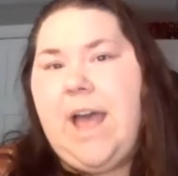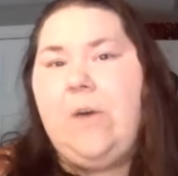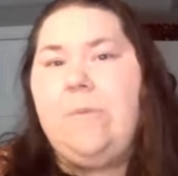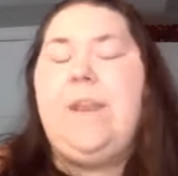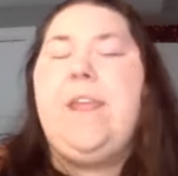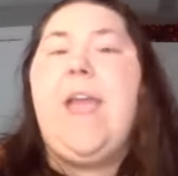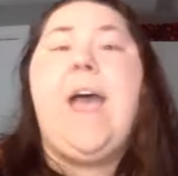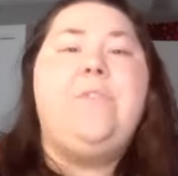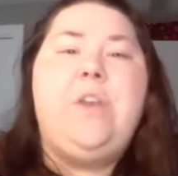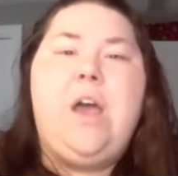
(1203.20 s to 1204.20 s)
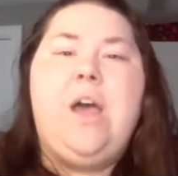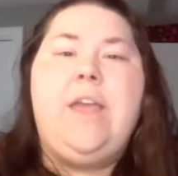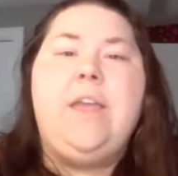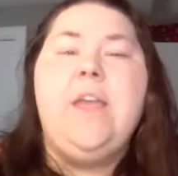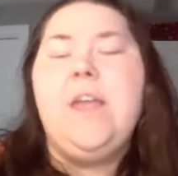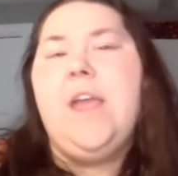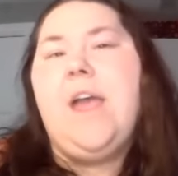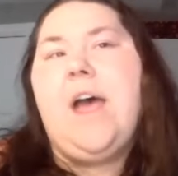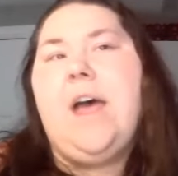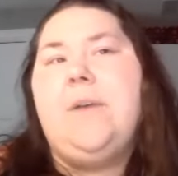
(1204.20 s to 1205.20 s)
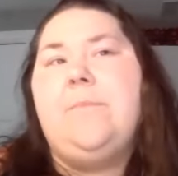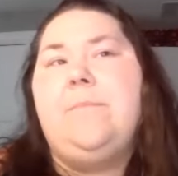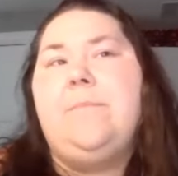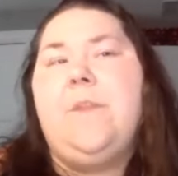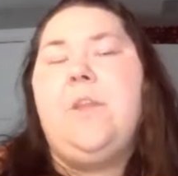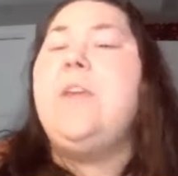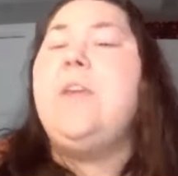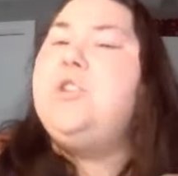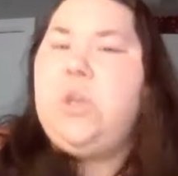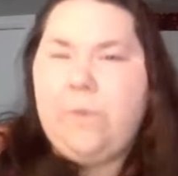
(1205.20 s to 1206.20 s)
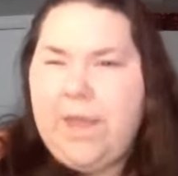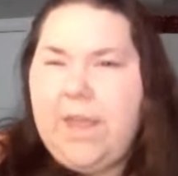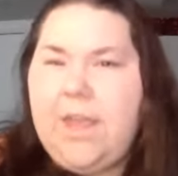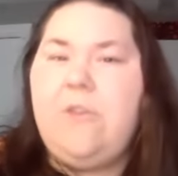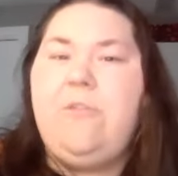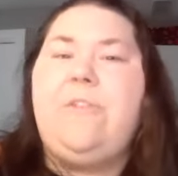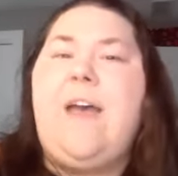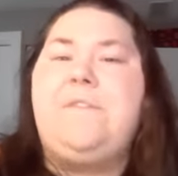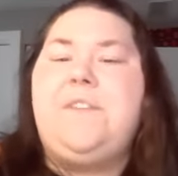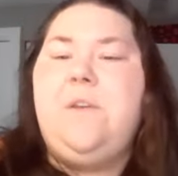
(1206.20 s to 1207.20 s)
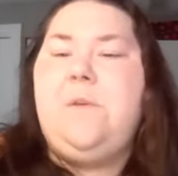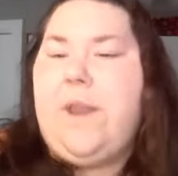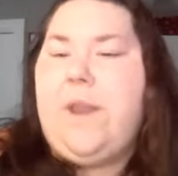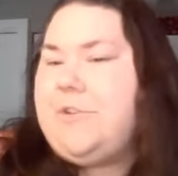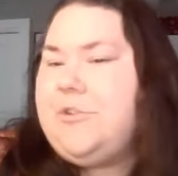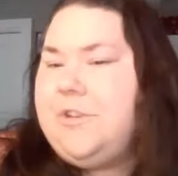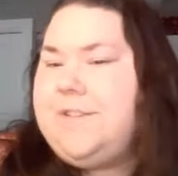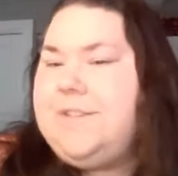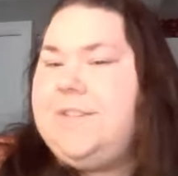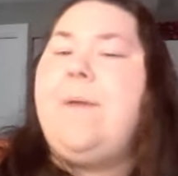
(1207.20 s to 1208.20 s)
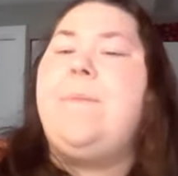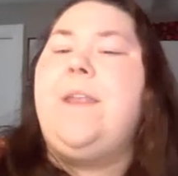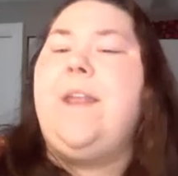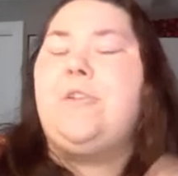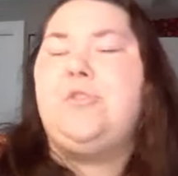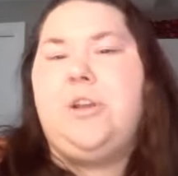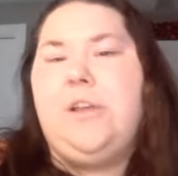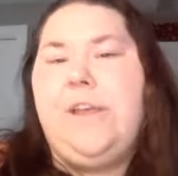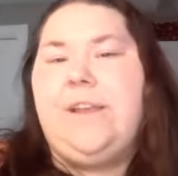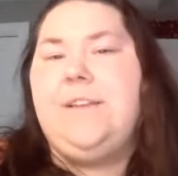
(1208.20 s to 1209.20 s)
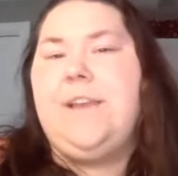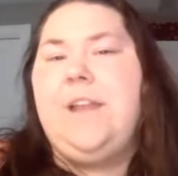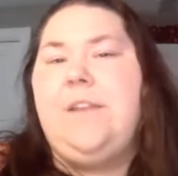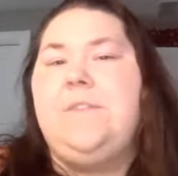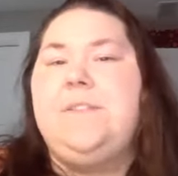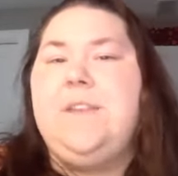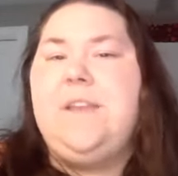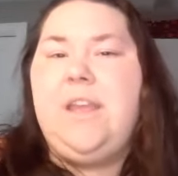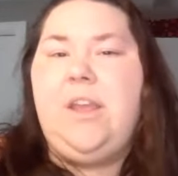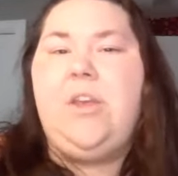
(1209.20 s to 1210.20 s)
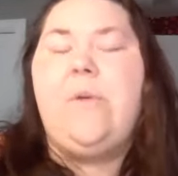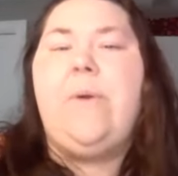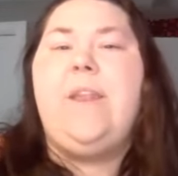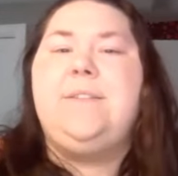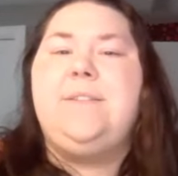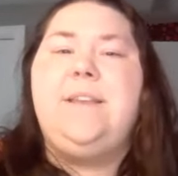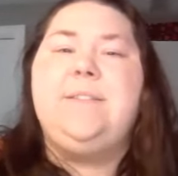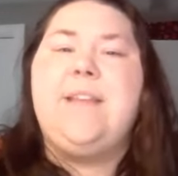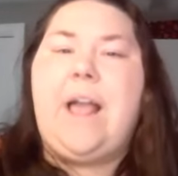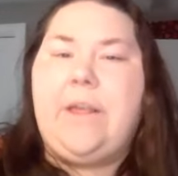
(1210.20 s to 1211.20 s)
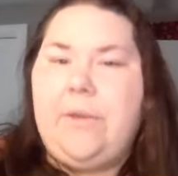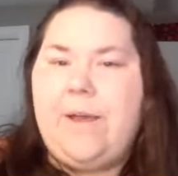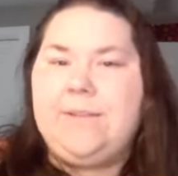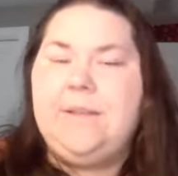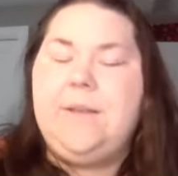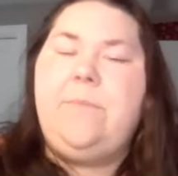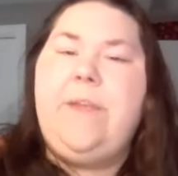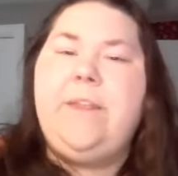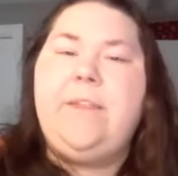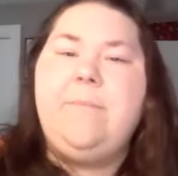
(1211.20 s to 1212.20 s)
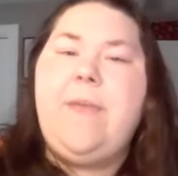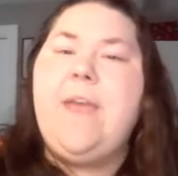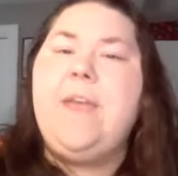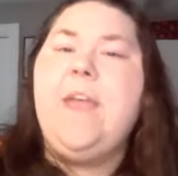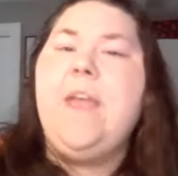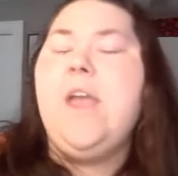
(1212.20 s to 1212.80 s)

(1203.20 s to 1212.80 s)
how many have not, you can do it. You just have to do an extra step and an extra click to kind of see and go in and see exactly who hasn't completed them yet.